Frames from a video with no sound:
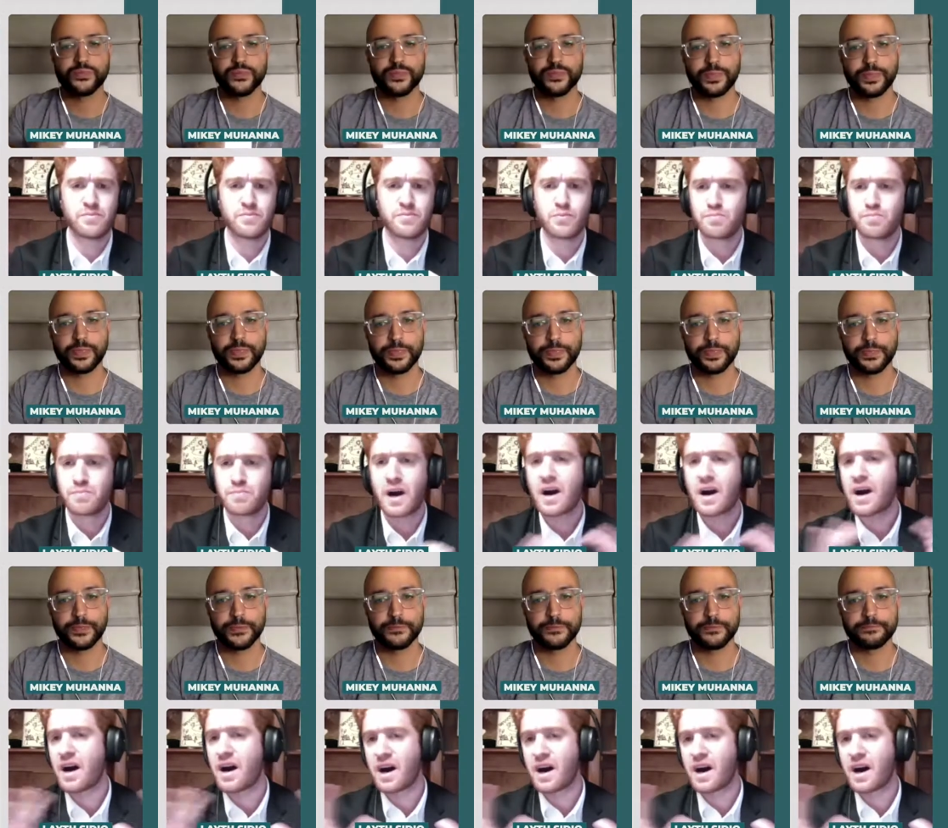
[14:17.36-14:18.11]

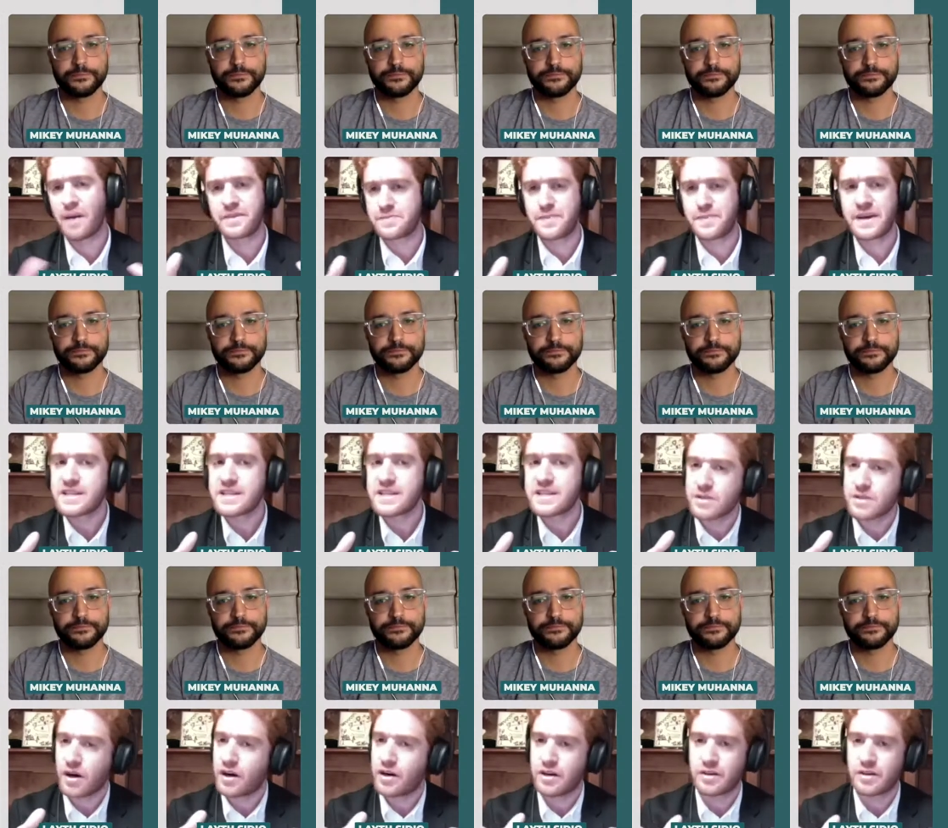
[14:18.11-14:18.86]
Speaker 1: maqam it's
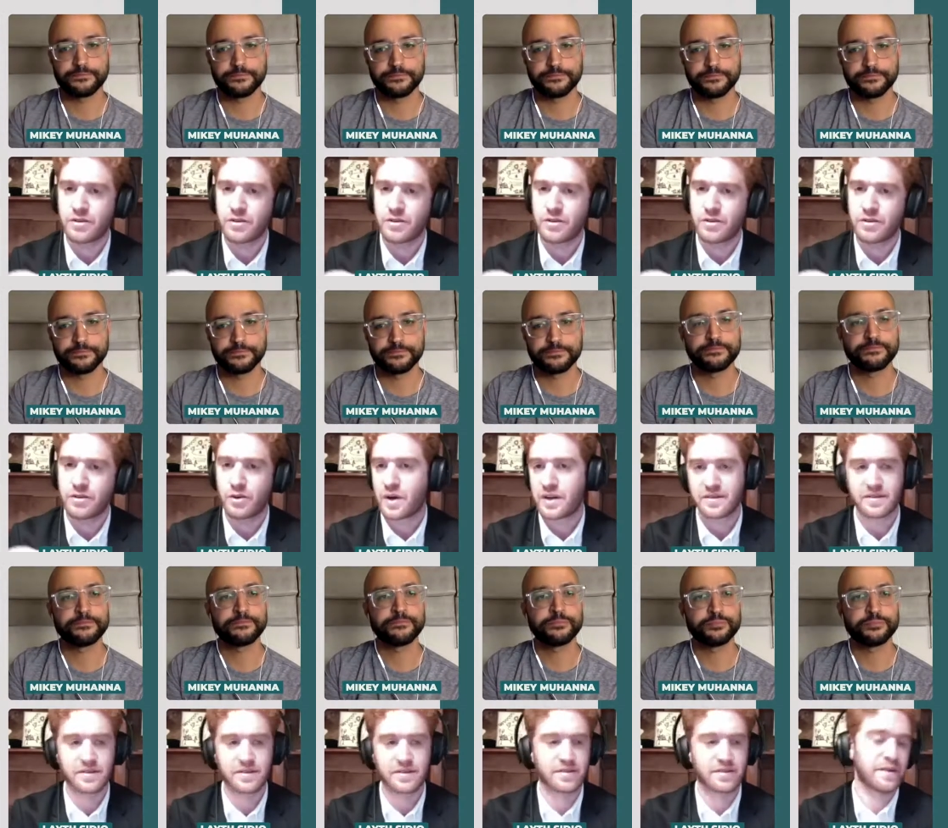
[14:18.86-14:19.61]
based on, on
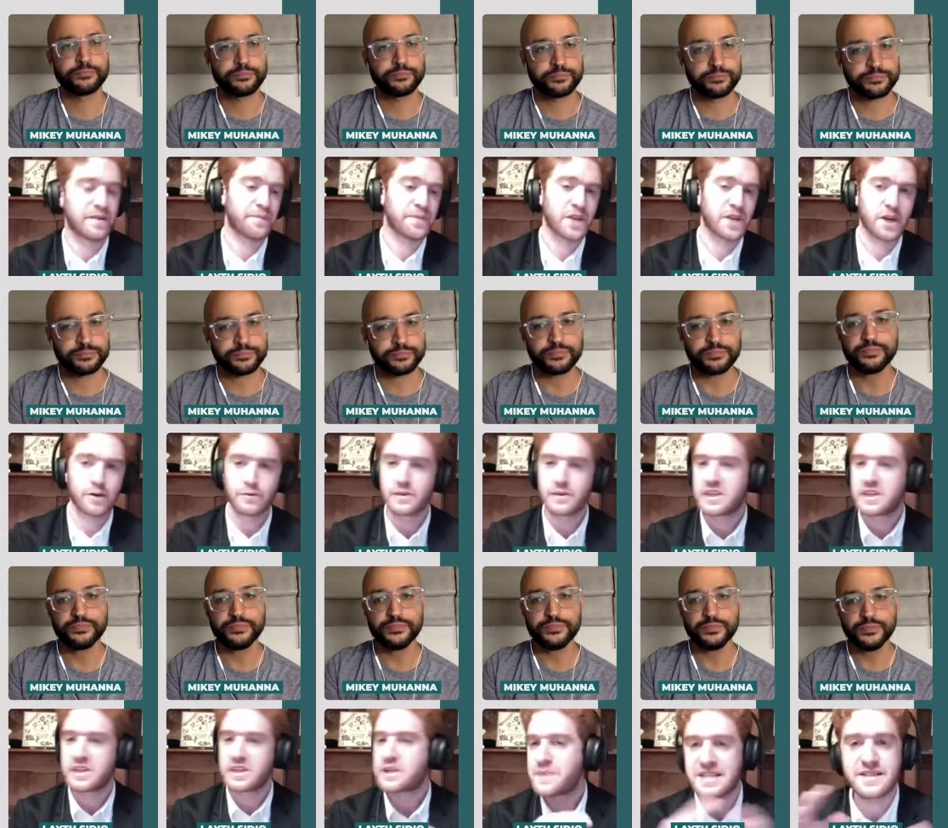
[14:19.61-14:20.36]
what
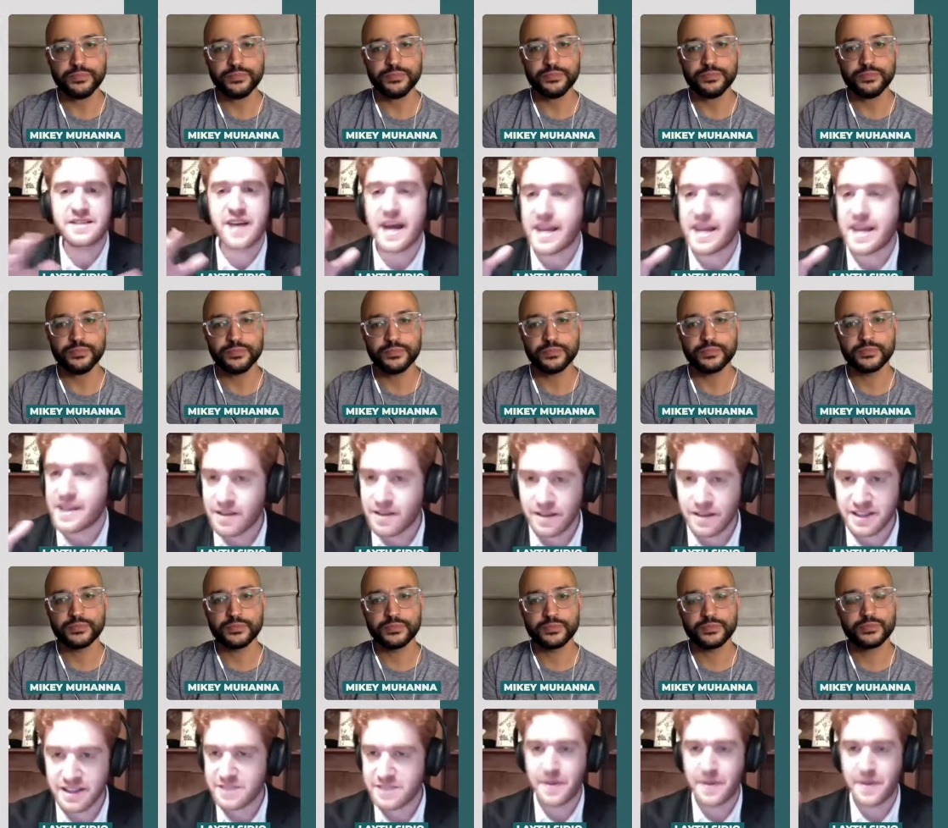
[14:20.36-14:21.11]
rhythmic
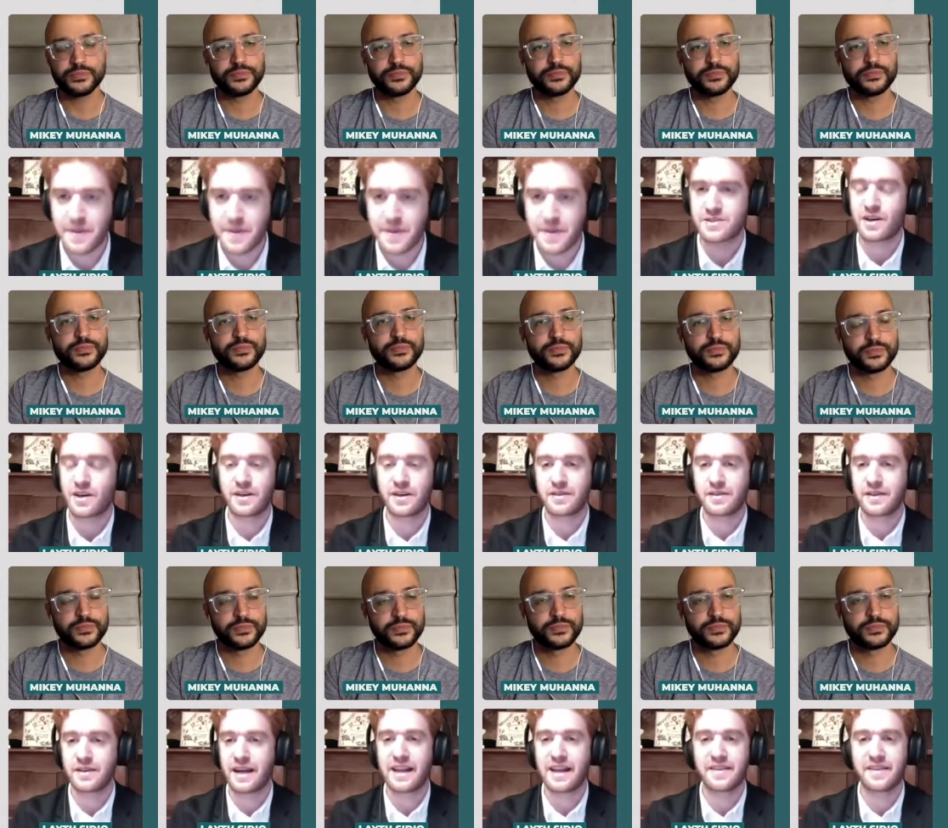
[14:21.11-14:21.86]
cycle it's based
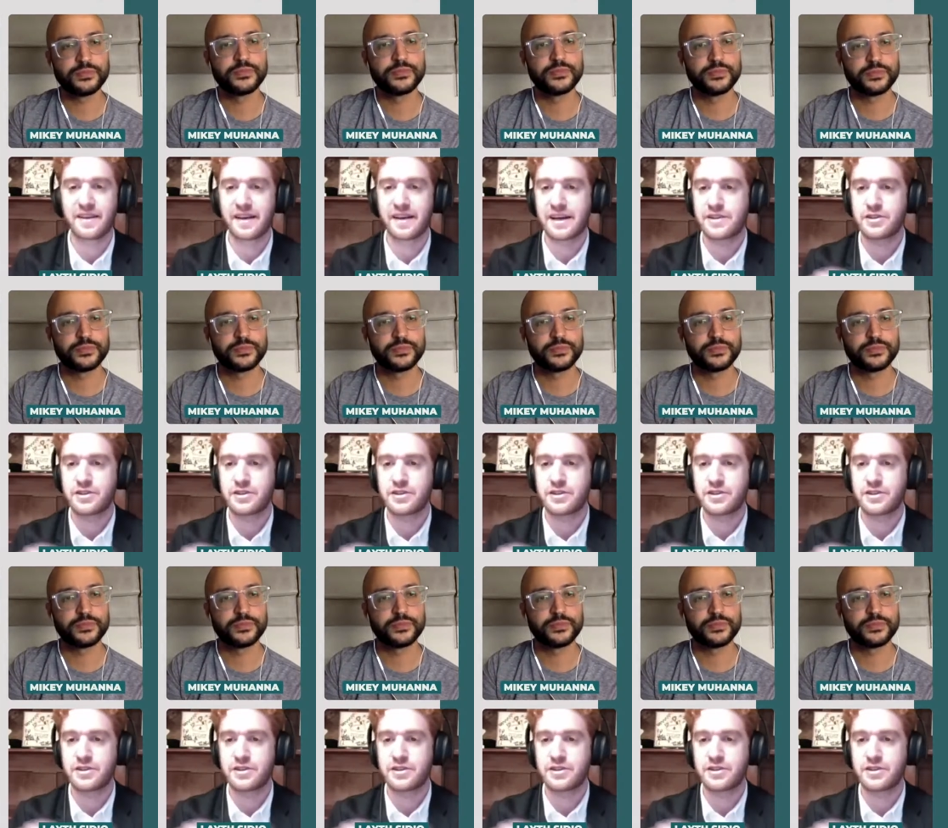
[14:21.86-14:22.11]
on, anything.